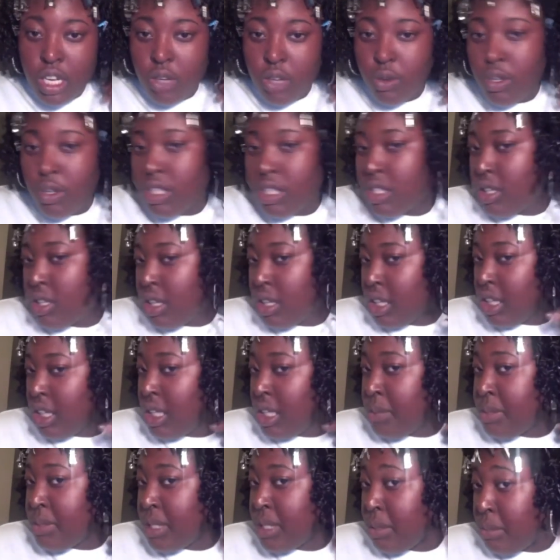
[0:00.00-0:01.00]
Also, the
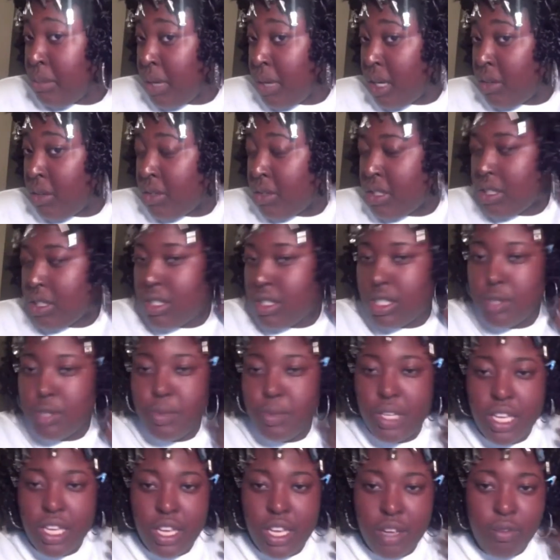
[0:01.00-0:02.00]
clips are metal, so just be
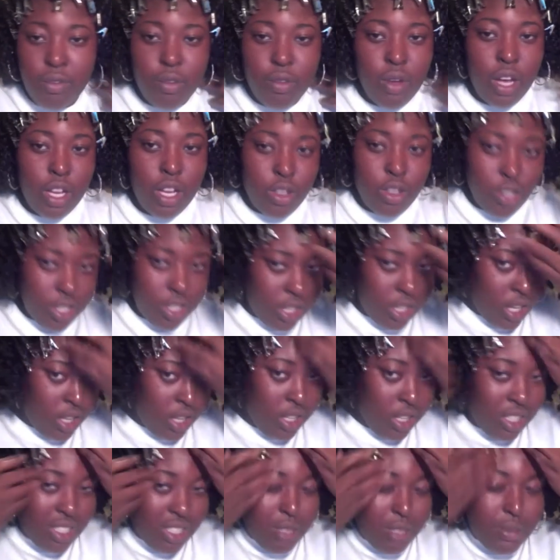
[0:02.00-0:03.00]
careful how you allow
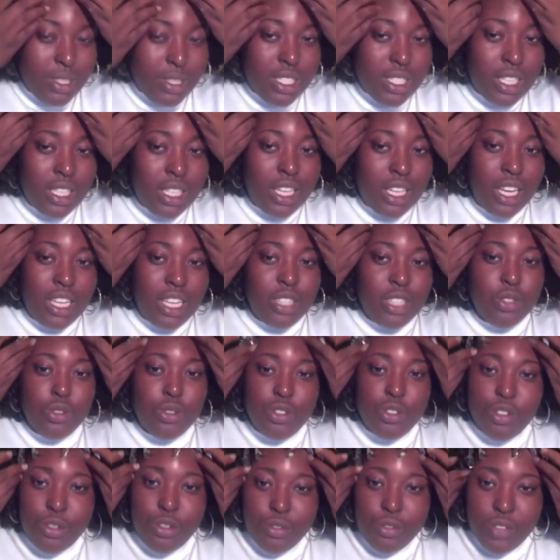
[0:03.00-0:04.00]
the clips to land
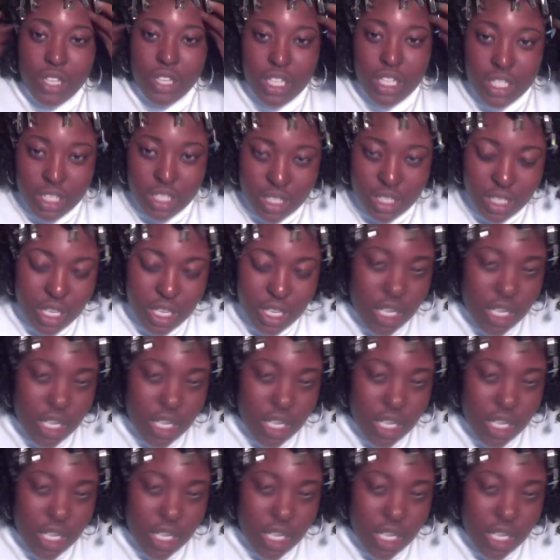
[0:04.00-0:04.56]
on your face.